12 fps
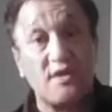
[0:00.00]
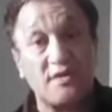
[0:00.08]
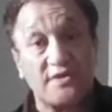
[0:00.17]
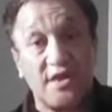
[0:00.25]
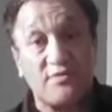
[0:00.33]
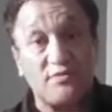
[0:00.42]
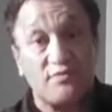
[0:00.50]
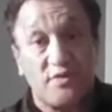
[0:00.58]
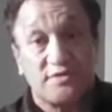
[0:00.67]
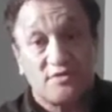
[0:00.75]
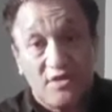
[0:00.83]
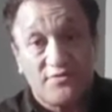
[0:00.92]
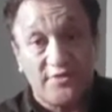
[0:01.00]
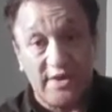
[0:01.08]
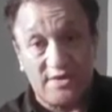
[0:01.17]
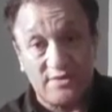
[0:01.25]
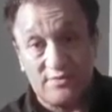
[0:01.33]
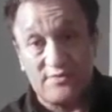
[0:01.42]
know what
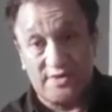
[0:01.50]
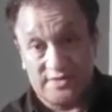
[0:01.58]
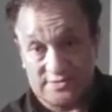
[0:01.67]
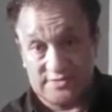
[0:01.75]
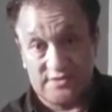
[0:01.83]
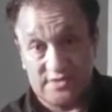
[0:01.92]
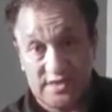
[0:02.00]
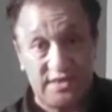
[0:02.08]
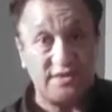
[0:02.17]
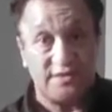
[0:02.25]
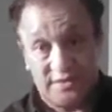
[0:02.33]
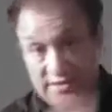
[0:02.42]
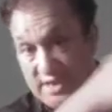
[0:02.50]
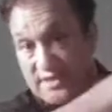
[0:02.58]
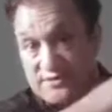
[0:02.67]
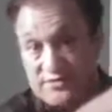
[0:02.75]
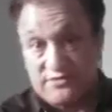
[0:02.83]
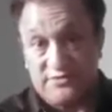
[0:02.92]
contract law is in
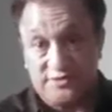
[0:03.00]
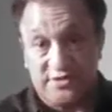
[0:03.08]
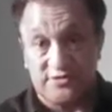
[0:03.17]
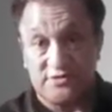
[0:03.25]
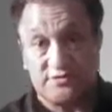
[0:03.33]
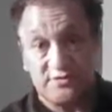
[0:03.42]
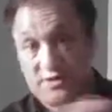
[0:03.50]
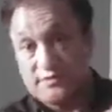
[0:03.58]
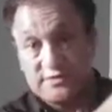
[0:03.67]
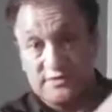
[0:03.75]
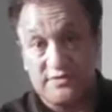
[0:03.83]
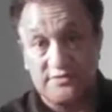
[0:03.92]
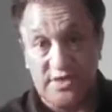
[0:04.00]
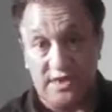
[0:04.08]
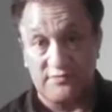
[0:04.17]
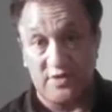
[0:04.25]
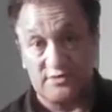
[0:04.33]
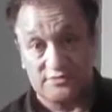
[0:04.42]
that jurisdiction, not New
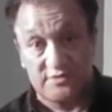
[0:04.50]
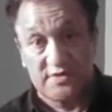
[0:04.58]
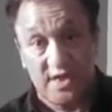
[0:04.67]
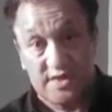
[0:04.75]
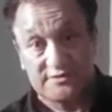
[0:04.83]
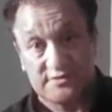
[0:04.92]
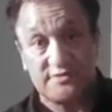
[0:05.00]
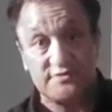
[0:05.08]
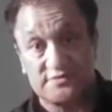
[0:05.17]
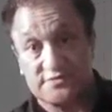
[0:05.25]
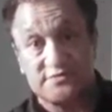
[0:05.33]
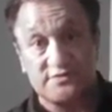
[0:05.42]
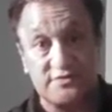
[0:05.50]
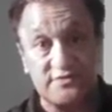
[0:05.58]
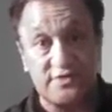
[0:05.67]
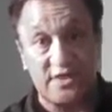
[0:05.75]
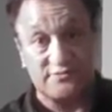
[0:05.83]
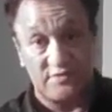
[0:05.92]
South Wales. You can't use this in New
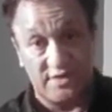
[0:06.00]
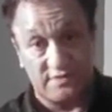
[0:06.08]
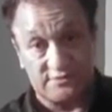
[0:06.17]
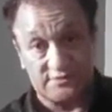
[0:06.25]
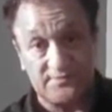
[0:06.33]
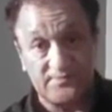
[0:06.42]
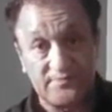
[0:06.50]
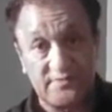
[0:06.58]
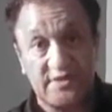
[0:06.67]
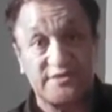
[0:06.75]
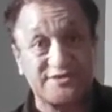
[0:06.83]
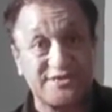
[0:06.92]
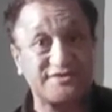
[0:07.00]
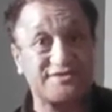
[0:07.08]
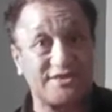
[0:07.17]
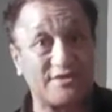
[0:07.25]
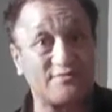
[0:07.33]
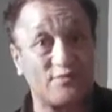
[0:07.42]
South Wales. It just
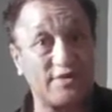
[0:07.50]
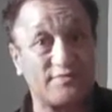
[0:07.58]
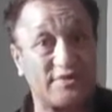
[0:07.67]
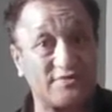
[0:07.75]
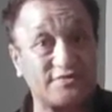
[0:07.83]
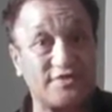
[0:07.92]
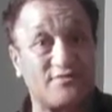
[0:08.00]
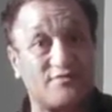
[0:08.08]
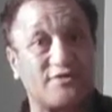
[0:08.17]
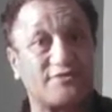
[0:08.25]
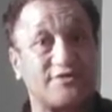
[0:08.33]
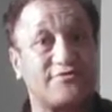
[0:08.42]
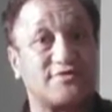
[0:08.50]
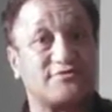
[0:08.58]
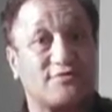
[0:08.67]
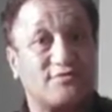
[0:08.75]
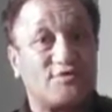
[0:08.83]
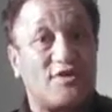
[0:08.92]
don't work because you haven't got the
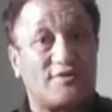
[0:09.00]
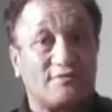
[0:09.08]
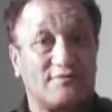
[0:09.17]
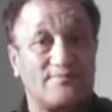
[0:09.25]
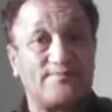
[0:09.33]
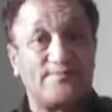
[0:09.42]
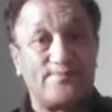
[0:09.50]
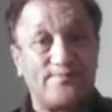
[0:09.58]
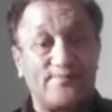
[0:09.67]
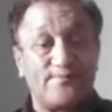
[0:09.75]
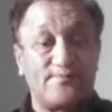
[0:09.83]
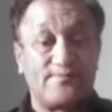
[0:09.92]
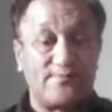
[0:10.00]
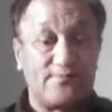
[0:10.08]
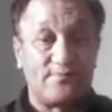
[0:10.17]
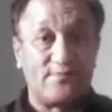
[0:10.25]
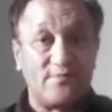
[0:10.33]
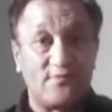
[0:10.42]
original title.
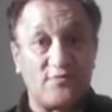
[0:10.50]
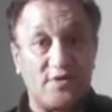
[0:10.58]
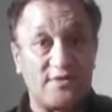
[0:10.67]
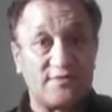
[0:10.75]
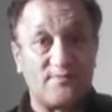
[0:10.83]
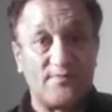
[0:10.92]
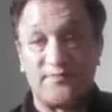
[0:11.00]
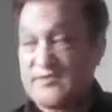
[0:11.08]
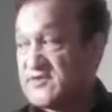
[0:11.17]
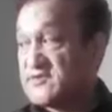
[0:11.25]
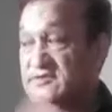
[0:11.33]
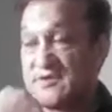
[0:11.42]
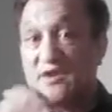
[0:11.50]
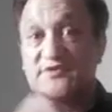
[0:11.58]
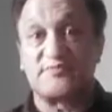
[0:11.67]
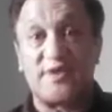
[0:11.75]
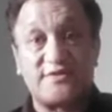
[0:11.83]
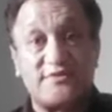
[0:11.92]
Right? This
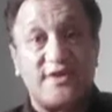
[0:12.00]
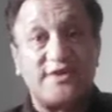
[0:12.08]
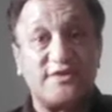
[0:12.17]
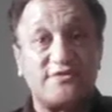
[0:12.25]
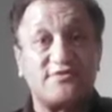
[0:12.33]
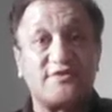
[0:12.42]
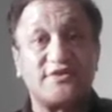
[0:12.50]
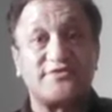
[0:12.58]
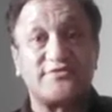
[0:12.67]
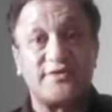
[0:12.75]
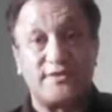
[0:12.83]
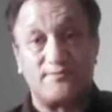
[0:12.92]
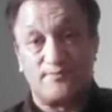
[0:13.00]
goes back to 1823.